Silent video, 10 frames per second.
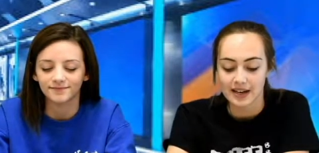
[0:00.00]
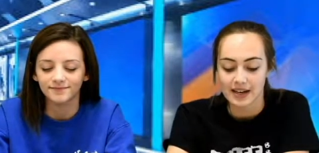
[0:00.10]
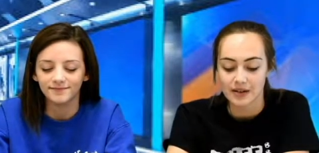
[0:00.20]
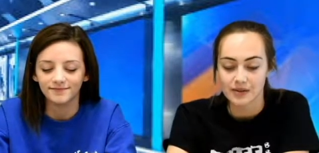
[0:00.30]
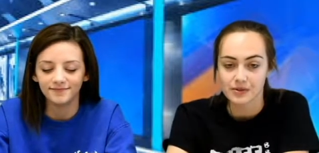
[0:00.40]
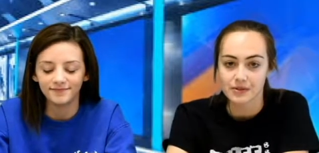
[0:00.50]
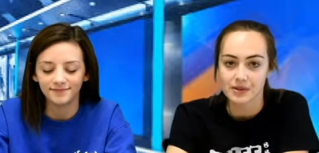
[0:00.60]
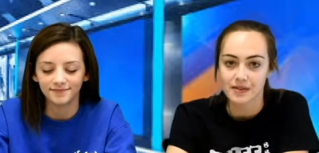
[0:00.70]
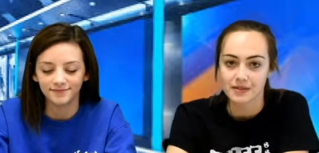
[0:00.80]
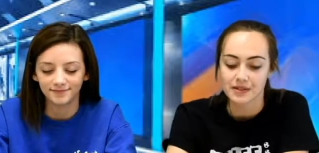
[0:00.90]
Speaker 1: Hine also
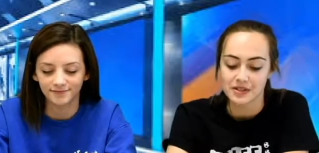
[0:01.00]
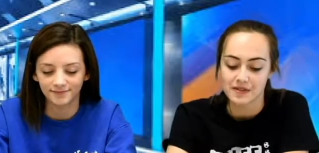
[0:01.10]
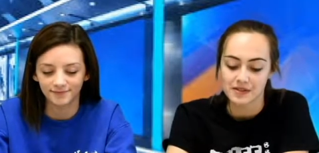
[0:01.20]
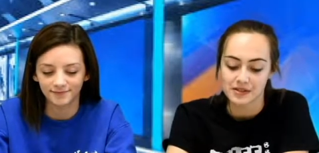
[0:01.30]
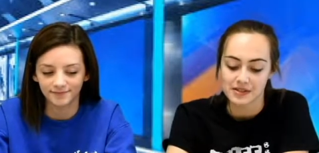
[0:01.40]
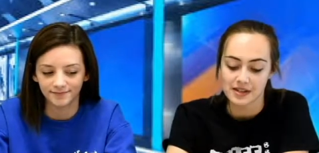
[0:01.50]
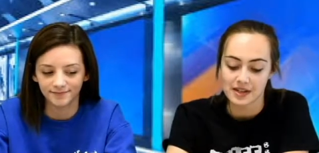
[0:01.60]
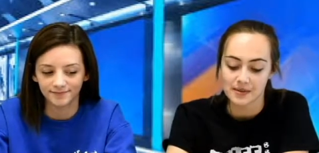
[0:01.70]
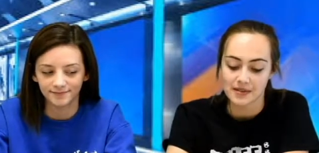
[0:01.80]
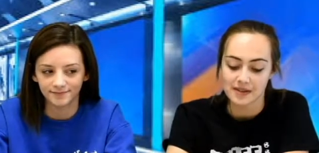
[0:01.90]
traveled to Jefferson
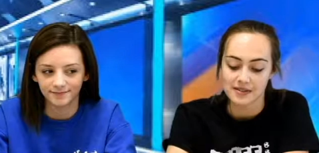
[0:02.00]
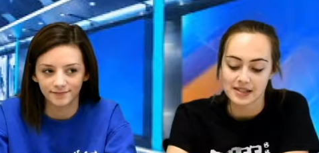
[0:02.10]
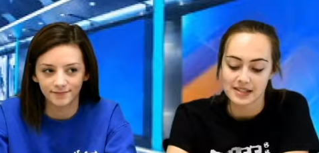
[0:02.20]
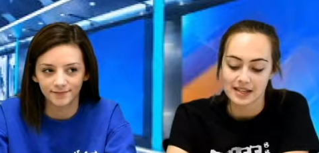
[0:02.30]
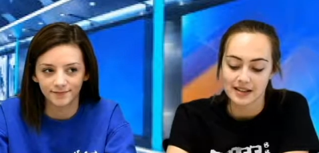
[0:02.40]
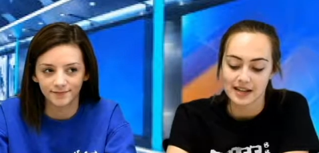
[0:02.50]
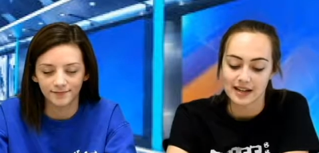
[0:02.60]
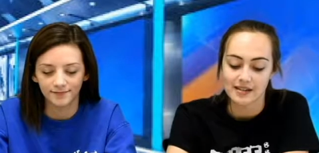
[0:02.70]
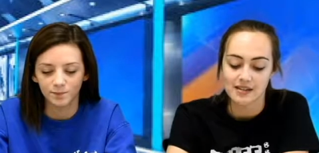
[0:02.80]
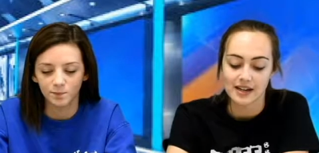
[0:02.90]
City with
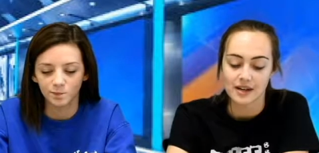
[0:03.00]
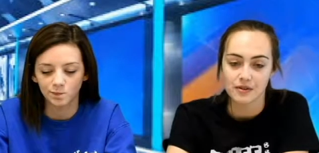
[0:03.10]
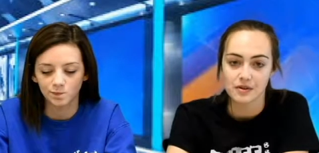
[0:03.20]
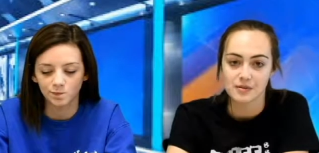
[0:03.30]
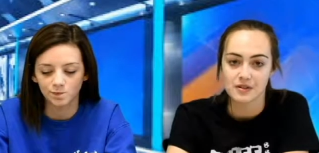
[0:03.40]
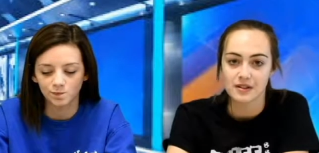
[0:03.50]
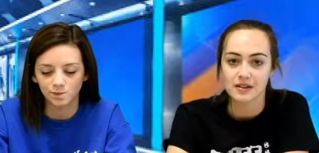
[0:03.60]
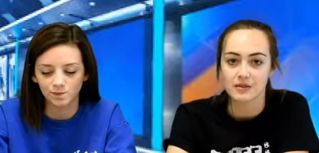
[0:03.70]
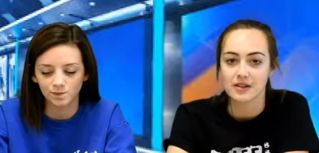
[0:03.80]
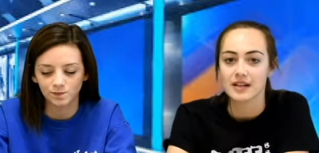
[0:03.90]
FCCLA to shadow the Missouri
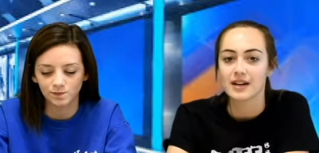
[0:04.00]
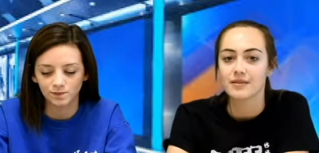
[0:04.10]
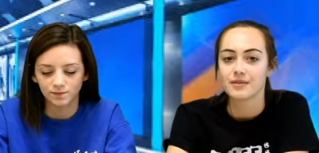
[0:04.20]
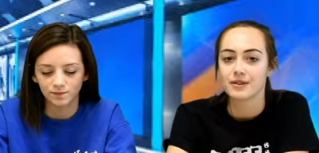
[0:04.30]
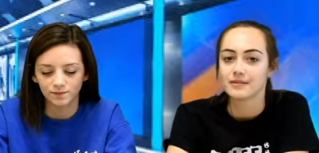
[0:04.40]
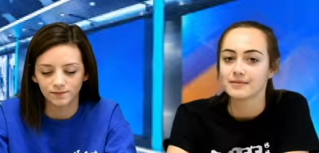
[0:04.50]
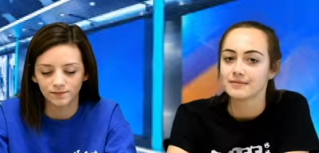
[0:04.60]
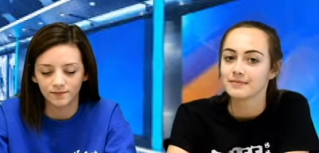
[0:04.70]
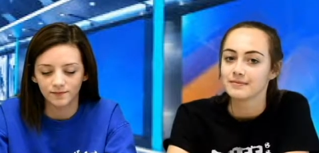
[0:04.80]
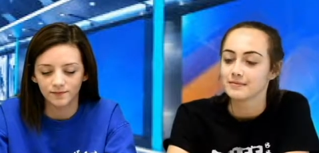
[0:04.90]
Lieutenant Governor.
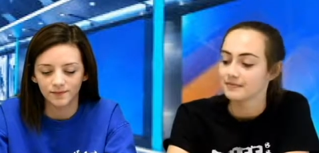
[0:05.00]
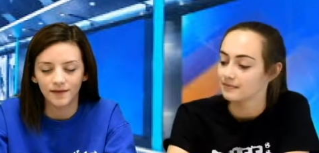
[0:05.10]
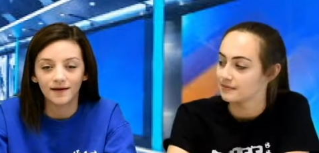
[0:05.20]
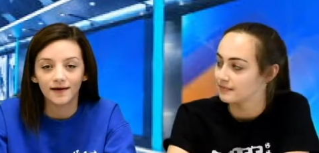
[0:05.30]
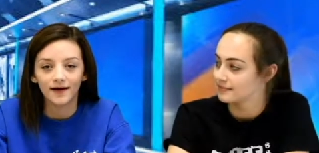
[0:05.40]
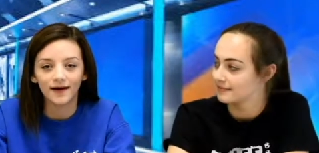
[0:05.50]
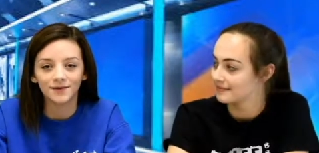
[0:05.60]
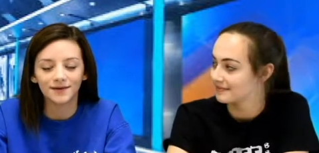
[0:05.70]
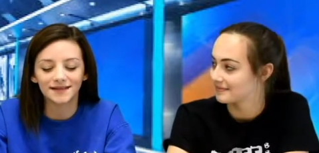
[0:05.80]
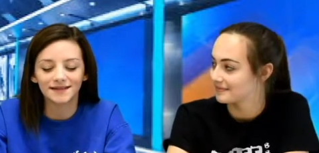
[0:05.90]

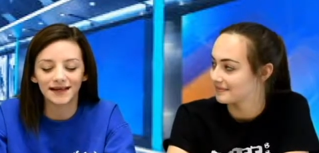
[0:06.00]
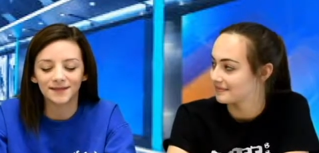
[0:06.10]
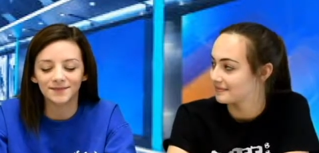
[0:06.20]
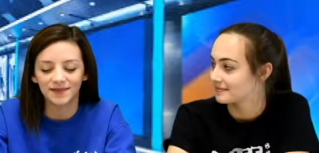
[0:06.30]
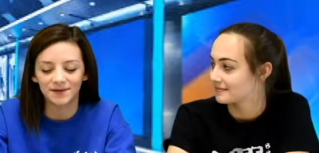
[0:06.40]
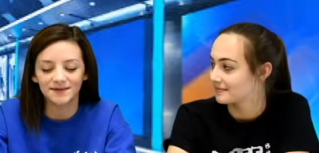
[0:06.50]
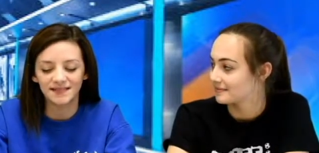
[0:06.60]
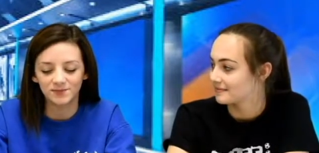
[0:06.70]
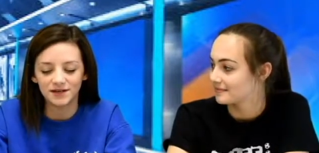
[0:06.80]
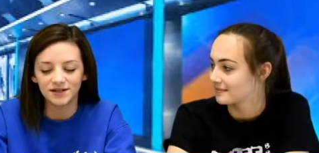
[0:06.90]
Speaker 2: On Wednesday, there was a
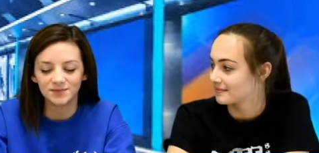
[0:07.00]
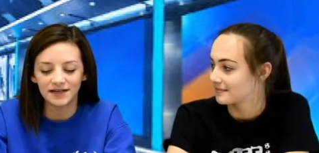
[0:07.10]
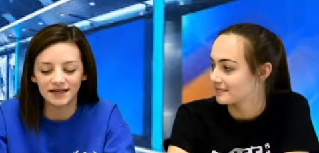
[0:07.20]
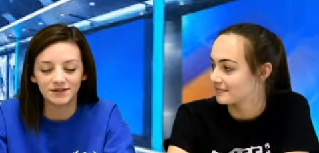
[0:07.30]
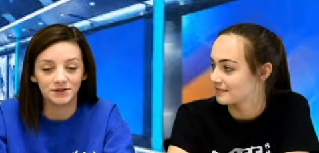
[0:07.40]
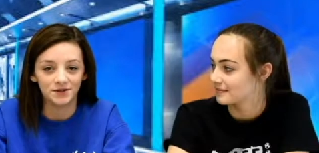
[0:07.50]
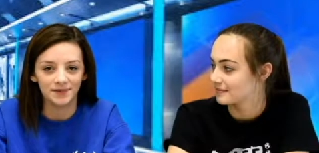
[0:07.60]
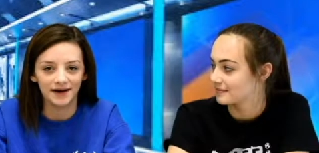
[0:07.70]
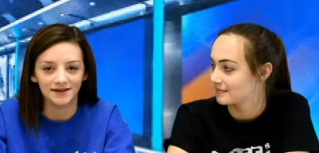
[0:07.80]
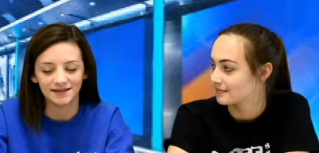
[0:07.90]
speech meeting during
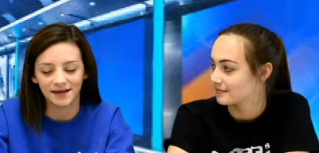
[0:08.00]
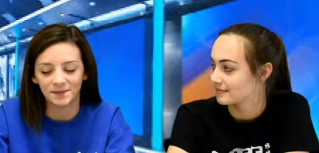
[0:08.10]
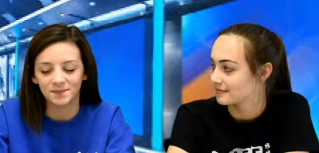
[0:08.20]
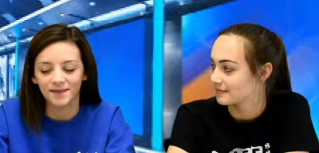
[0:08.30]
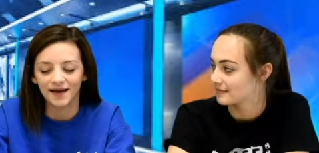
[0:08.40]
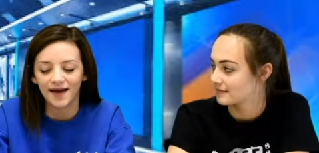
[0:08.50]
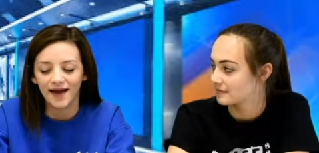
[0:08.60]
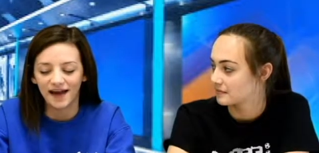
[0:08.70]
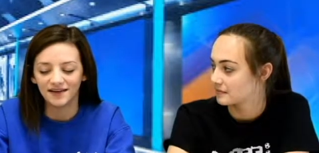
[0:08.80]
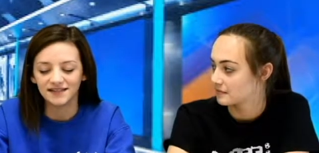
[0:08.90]
Pirate Time.
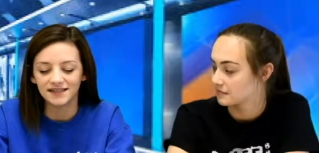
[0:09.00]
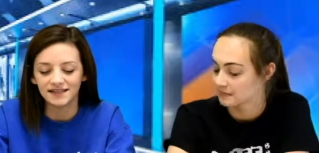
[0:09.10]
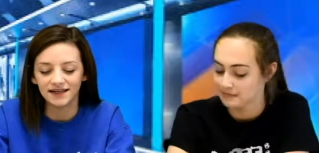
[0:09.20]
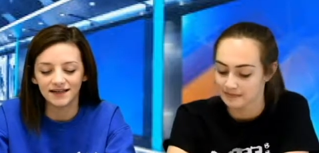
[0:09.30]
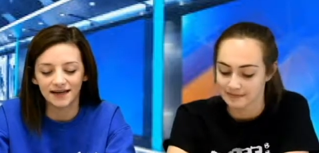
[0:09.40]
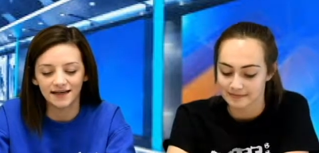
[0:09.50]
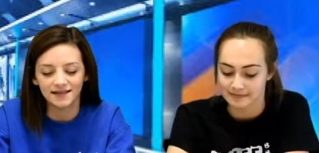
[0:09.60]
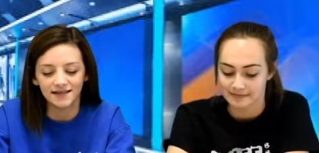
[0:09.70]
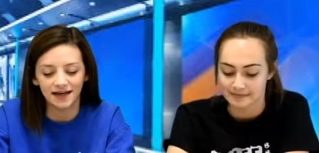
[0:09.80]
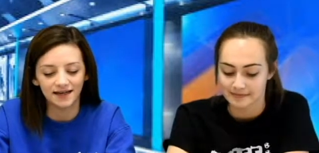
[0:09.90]
FCCLA
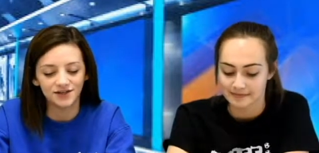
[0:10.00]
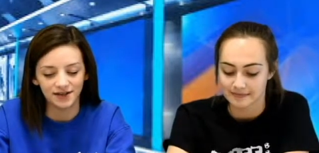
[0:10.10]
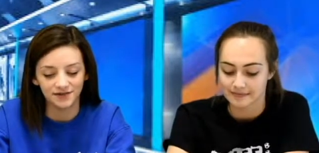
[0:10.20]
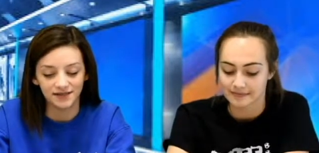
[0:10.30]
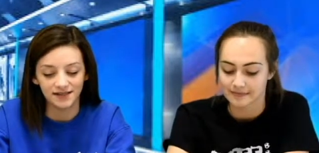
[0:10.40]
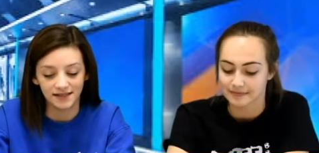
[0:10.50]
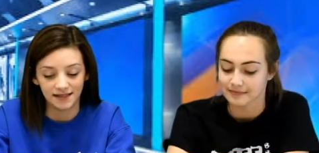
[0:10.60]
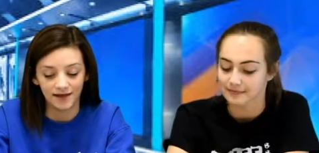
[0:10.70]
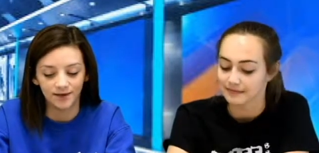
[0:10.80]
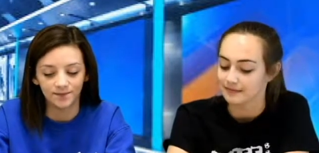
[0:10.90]
stayed in Jefferson
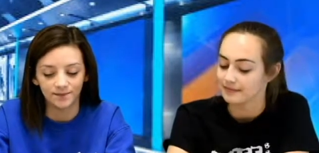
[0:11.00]
City.